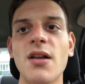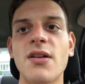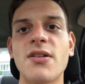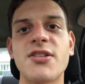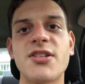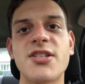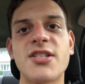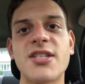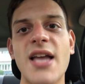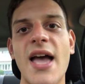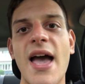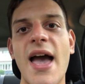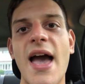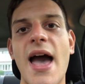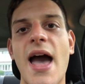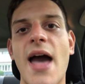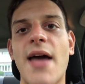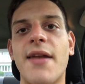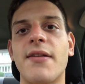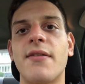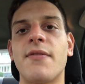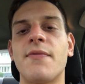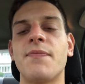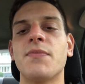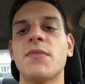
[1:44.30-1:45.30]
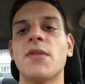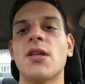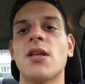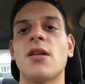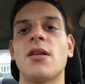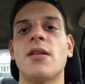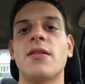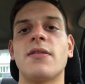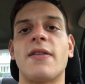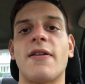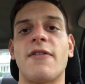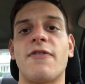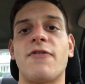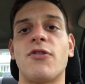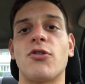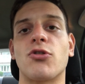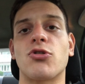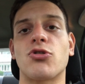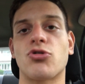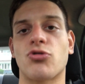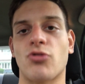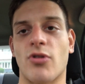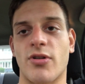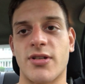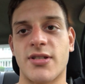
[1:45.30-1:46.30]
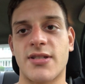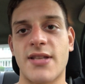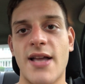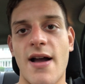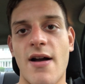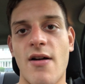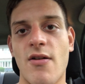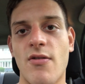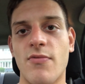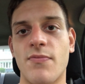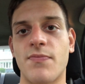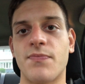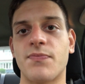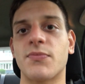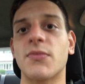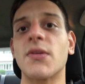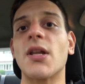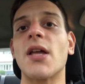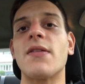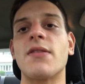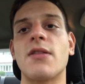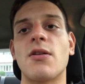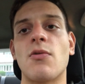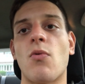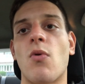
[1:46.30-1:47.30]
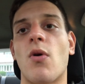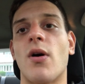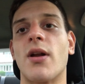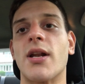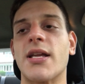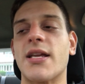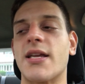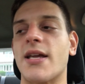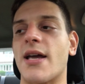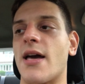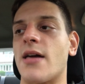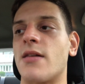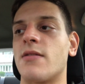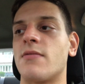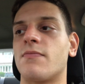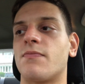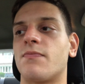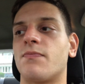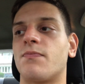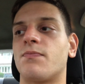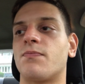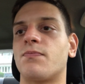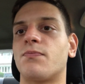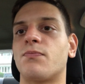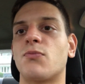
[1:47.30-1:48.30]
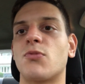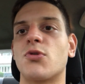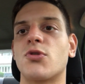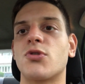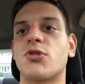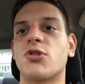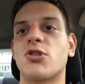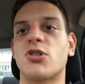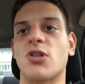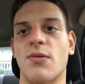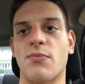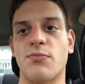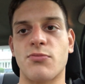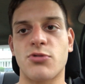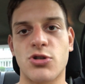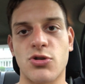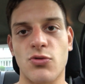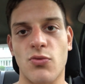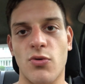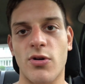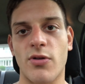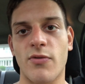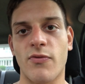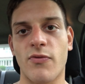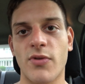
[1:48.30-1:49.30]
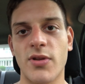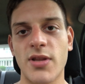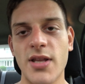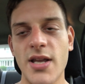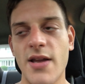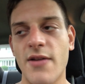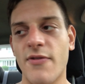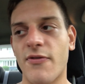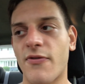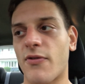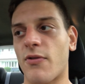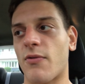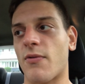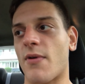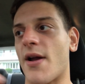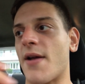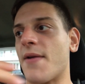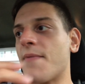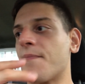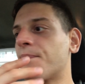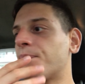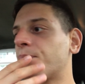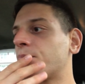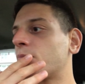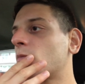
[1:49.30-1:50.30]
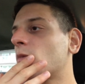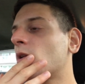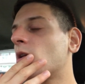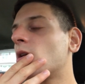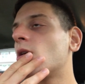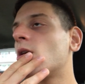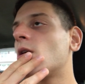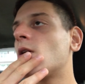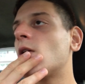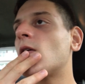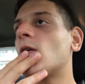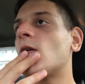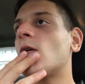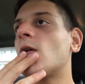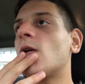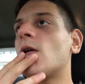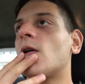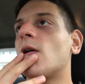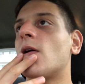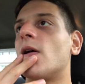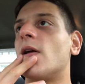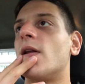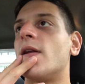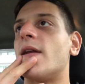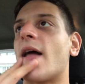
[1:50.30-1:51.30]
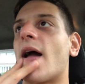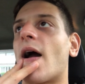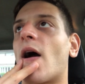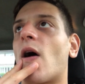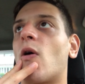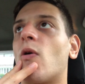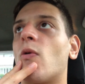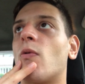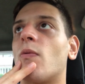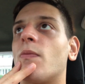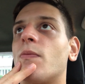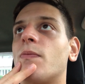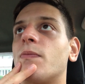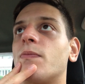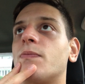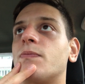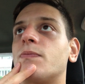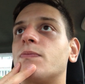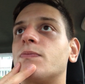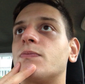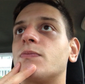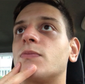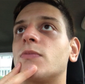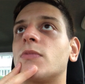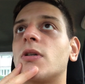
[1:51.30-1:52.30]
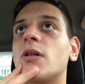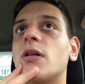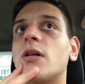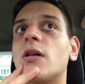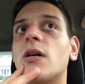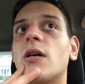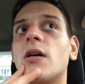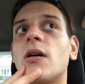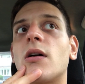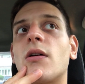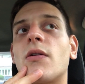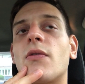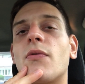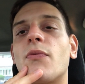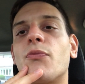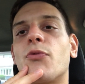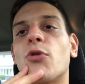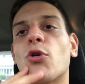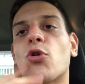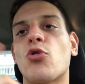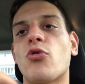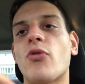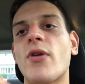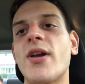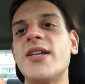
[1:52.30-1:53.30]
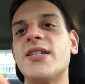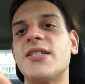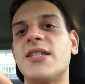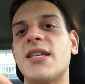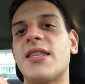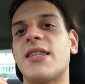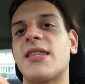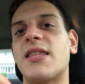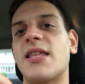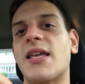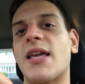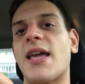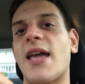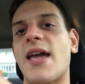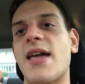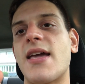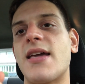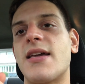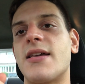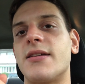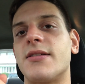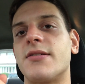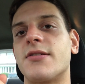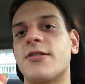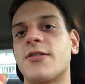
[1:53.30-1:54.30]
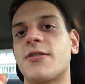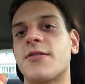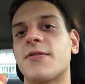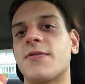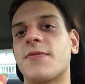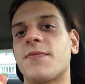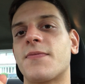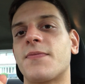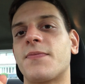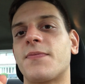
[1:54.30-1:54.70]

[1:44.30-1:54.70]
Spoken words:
sad, they feel stressed out, and they want to get some sort of relief, right? Now, the crazy thing is